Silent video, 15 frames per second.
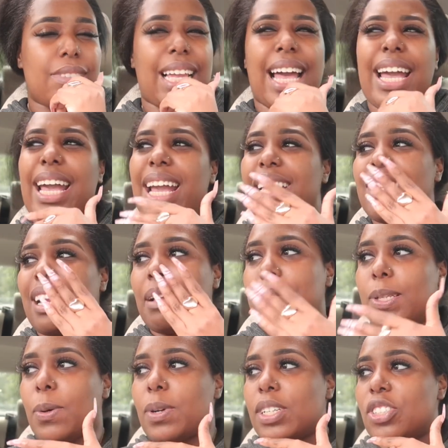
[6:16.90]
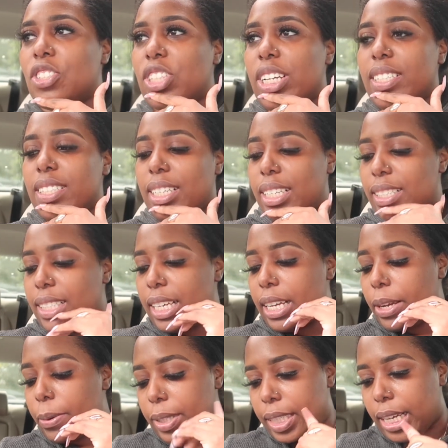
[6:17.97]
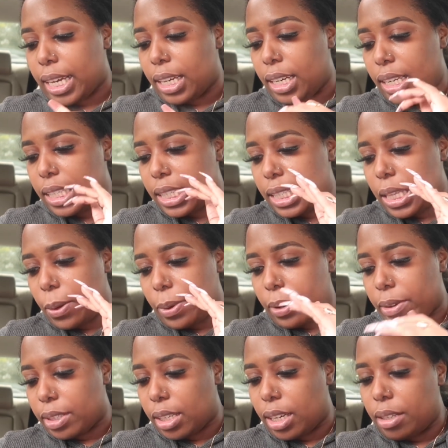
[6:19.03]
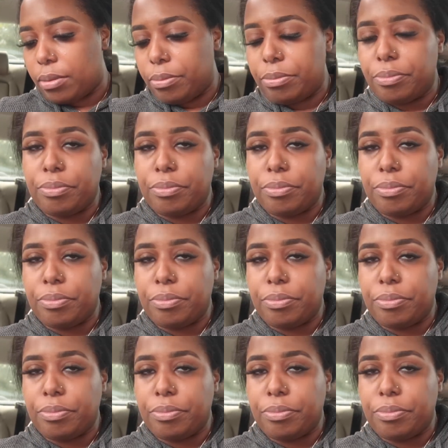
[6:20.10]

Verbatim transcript: i hate that i'm so congested it's irritating so irritating